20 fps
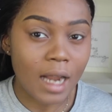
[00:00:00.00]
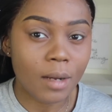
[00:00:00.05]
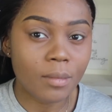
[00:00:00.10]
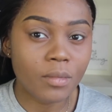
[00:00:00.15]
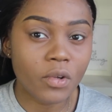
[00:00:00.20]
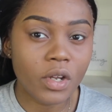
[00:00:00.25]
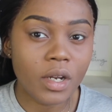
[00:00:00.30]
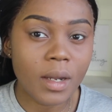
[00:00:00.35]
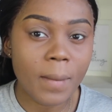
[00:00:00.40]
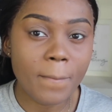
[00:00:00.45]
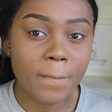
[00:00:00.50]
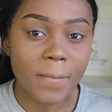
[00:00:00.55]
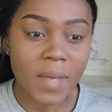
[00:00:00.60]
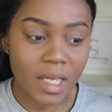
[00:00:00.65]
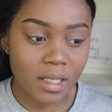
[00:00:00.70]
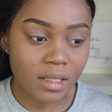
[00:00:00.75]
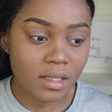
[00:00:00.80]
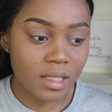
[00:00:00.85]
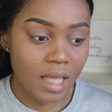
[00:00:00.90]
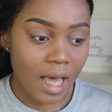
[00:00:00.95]
and I'm gonna
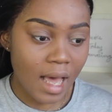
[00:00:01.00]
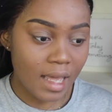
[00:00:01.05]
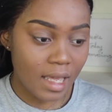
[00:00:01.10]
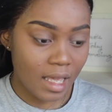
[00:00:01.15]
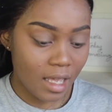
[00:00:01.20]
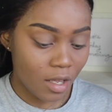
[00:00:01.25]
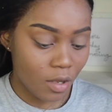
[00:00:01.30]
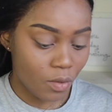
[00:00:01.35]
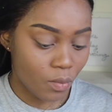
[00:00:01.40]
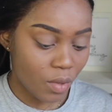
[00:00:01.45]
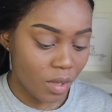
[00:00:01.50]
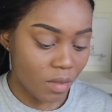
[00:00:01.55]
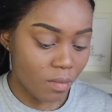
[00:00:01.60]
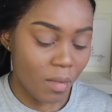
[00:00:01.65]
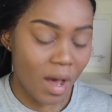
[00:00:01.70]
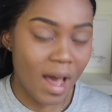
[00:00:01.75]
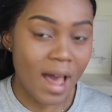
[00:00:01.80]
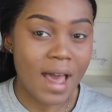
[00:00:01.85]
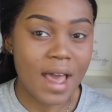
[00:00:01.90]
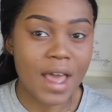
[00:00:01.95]
mix that in with
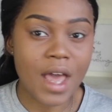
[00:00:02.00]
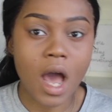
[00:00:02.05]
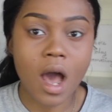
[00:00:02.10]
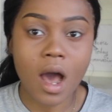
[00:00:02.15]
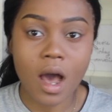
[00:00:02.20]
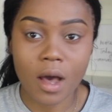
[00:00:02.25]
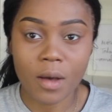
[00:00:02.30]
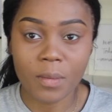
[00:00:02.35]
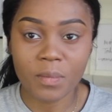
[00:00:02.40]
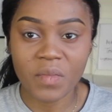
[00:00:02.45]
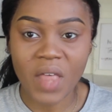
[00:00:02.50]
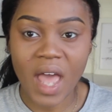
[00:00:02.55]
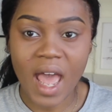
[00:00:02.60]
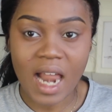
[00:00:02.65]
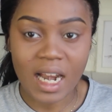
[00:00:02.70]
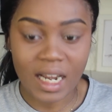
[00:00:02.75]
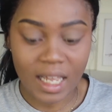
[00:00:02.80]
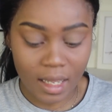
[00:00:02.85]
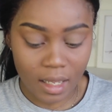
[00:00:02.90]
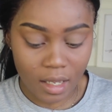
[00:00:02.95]
my
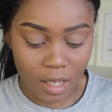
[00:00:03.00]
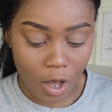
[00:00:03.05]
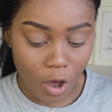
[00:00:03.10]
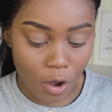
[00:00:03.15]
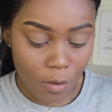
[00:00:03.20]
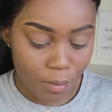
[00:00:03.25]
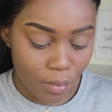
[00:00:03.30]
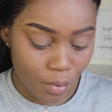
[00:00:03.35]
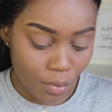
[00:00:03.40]
LA Girl